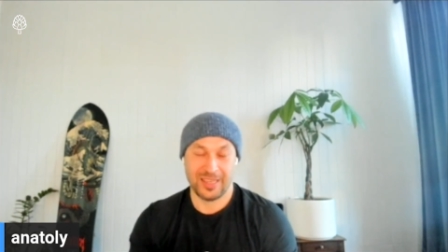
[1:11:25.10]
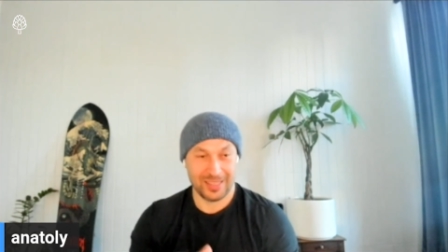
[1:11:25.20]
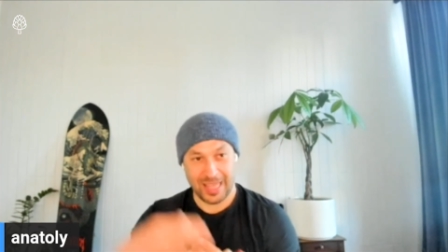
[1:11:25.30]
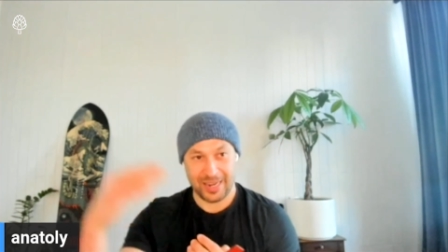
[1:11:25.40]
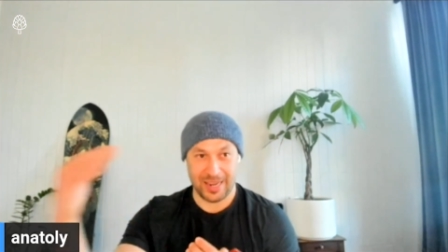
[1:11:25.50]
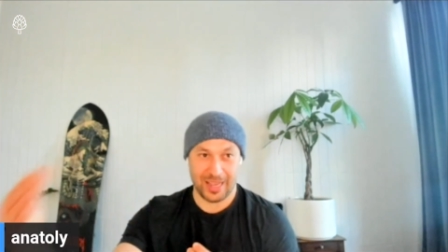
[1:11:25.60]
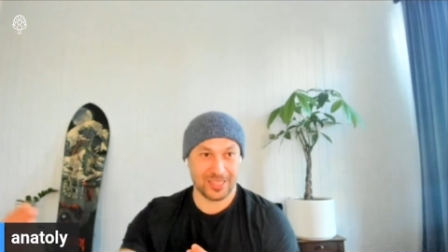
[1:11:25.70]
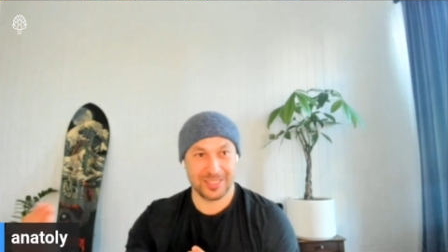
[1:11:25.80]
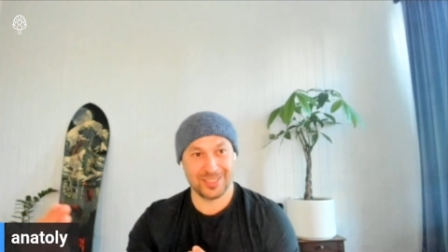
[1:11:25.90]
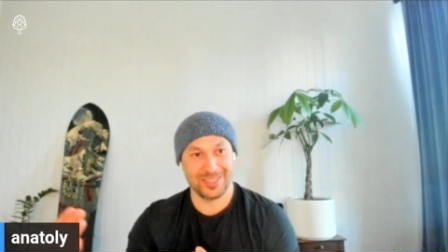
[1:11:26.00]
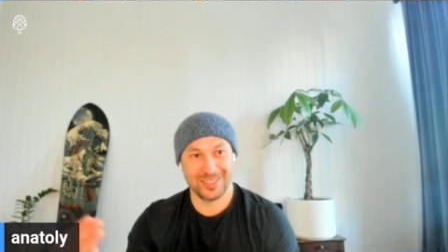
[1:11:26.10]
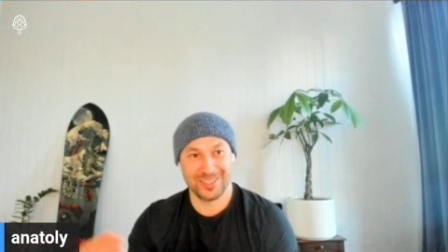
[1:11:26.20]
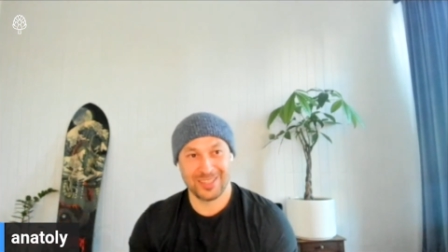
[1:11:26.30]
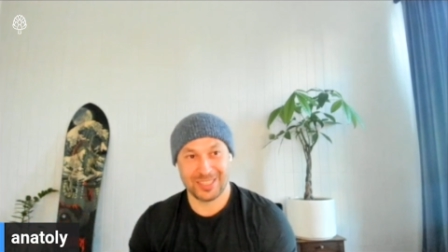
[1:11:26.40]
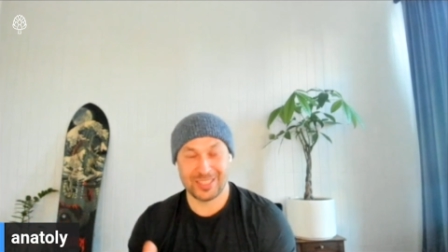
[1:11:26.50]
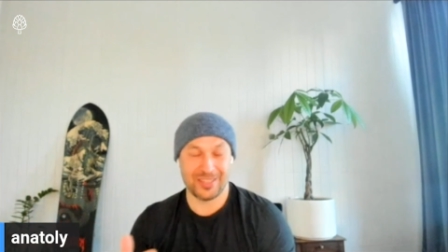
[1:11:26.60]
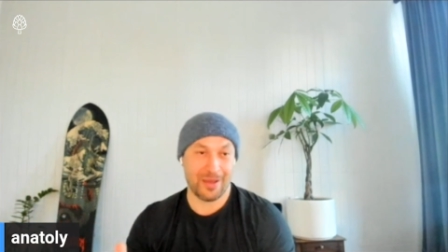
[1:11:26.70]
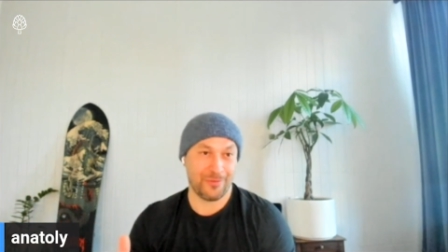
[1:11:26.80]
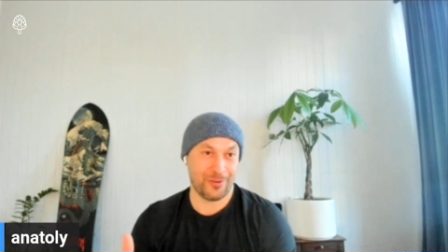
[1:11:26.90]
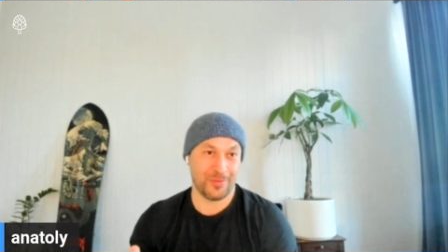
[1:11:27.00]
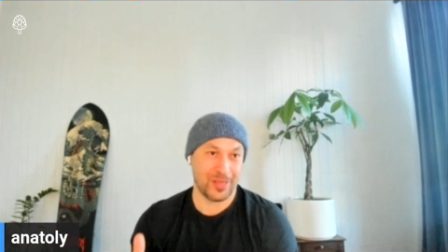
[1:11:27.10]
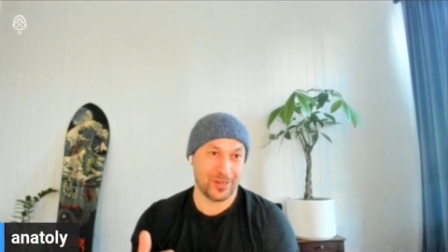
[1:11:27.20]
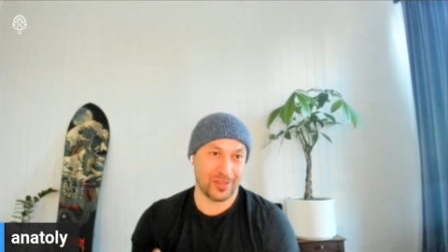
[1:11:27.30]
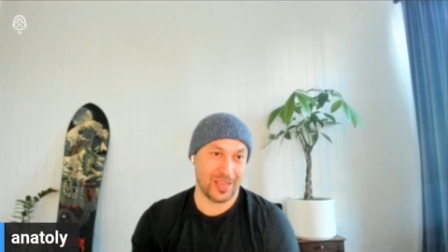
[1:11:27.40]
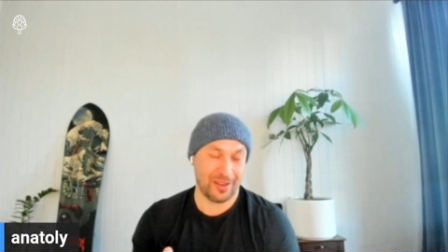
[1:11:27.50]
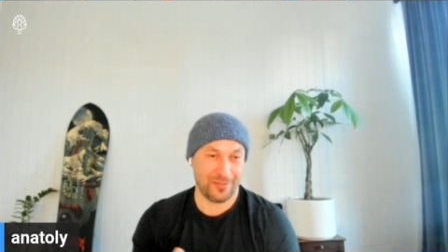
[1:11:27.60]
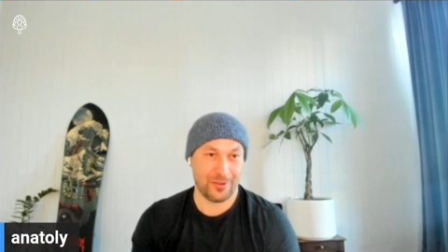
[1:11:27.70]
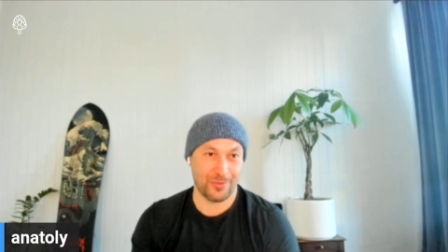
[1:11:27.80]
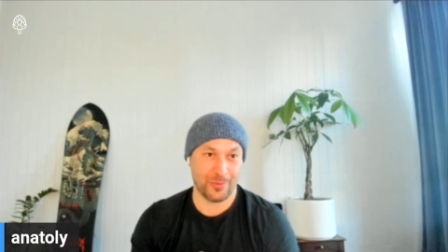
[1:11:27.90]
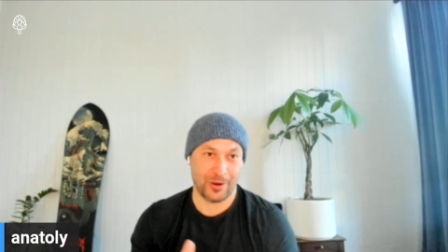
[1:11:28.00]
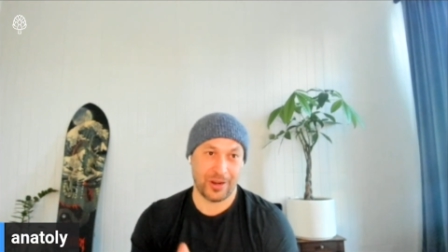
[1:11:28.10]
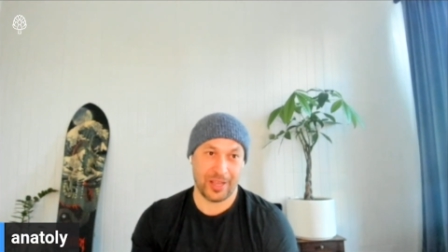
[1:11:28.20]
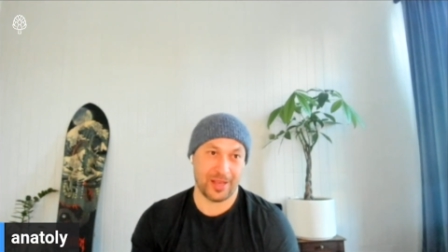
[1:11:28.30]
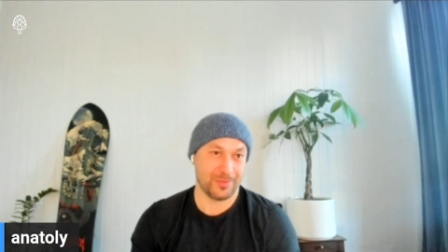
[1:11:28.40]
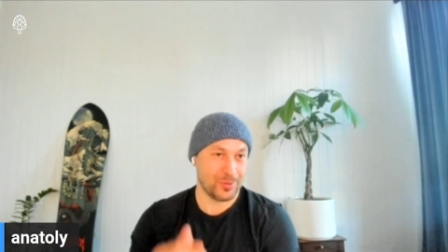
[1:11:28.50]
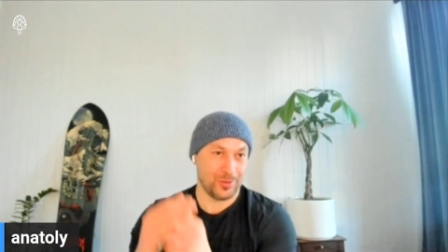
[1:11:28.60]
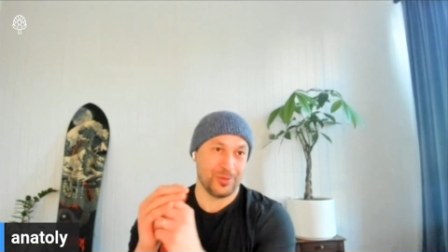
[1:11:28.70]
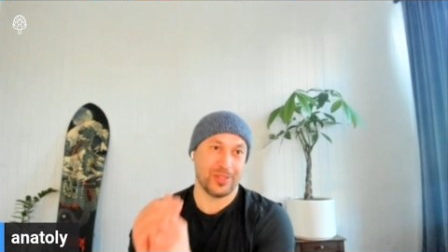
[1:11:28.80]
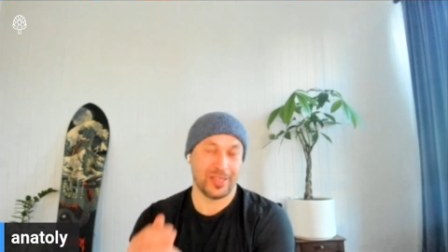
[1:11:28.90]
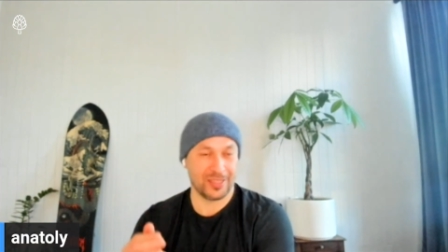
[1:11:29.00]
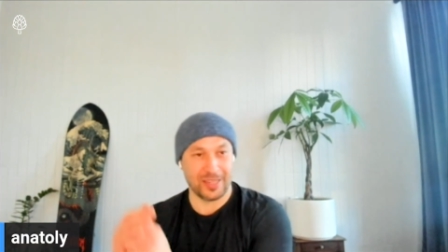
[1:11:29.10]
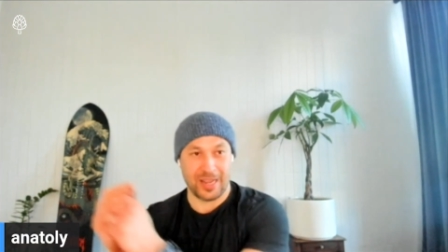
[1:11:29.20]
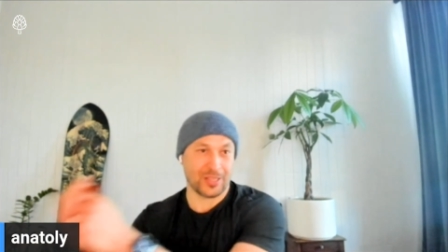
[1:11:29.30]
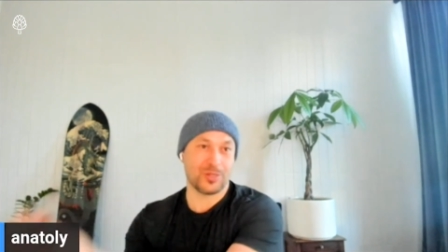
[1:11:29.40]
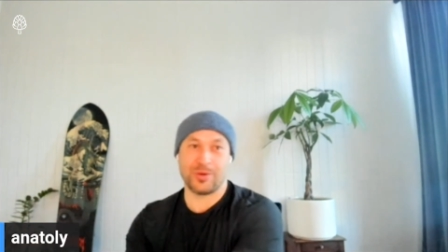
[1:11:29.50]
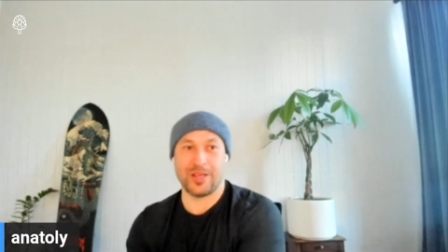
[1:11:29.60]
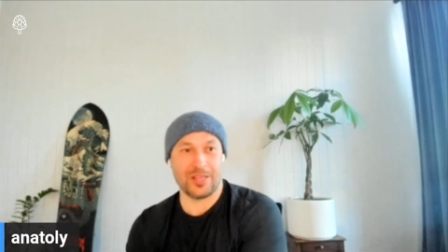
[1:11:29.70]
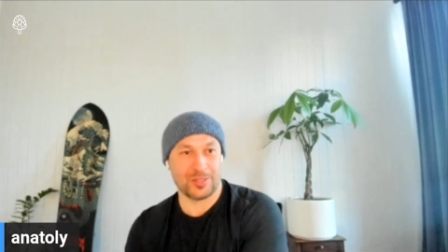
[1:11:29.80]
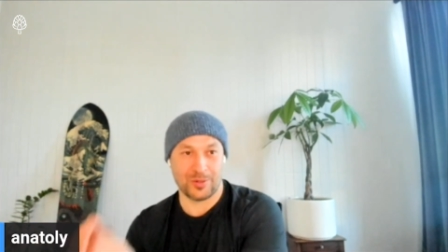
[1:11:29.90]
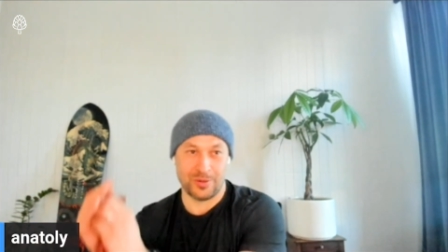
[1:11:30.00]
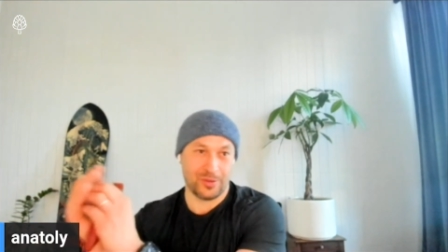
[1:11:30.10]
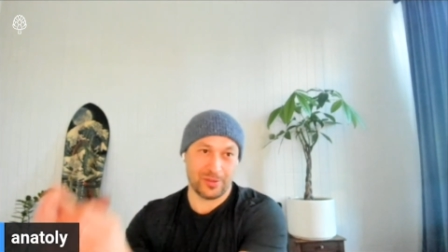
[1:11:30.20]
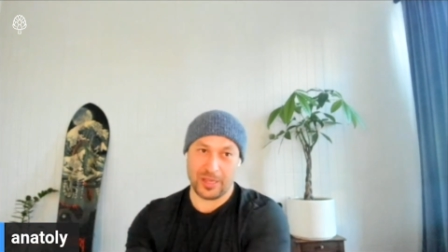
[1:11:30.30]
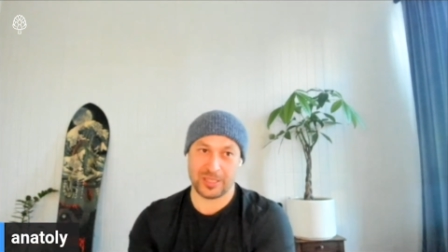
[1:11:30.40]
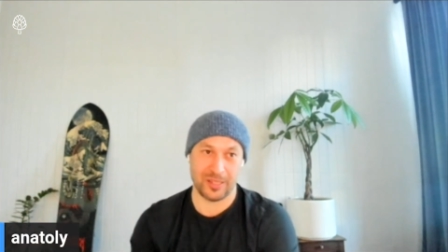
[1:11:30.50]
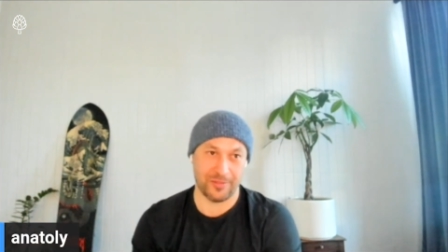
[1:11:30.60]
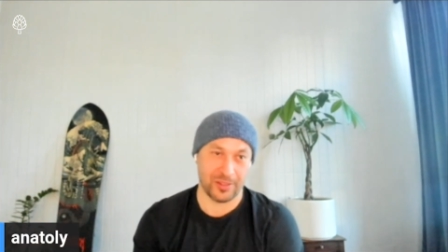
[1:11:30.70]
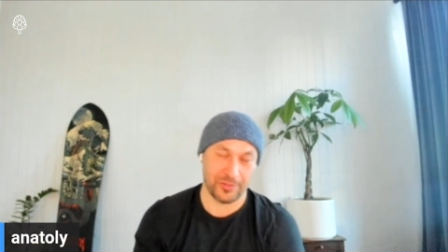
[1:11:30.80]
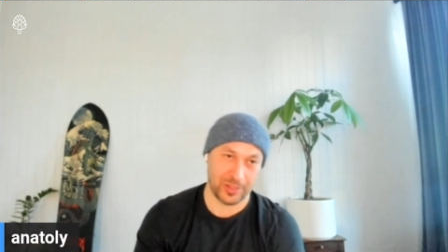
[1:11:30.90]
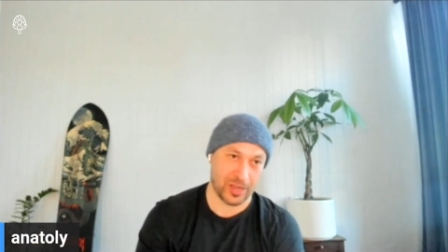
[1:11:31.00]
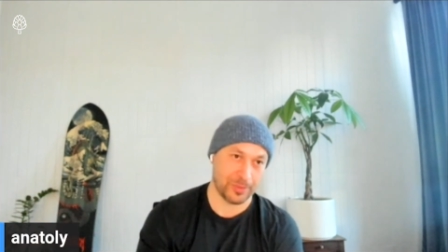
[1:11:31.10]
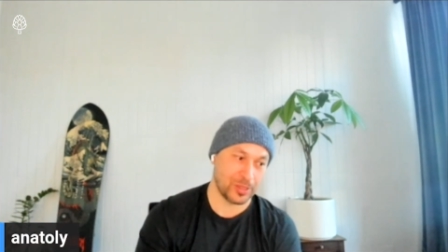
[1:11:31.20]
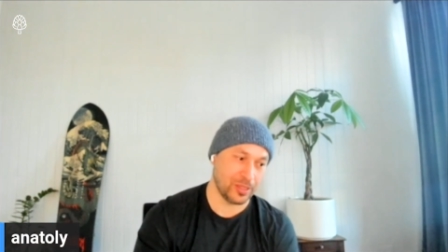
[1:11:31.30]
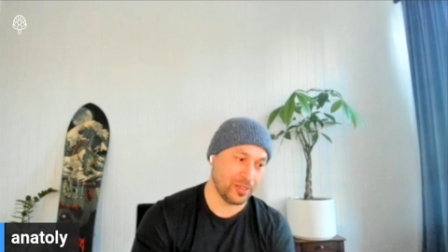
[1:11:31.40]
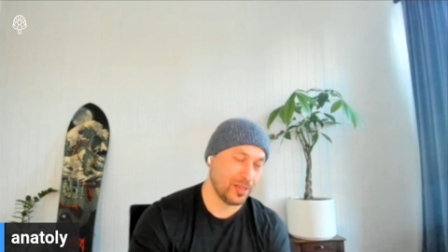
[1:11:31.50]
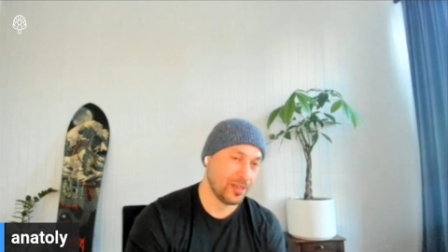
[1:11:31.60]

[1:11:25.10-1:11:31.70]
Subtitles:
that next step for me to get from where I am to like the next raise or next level of adoption?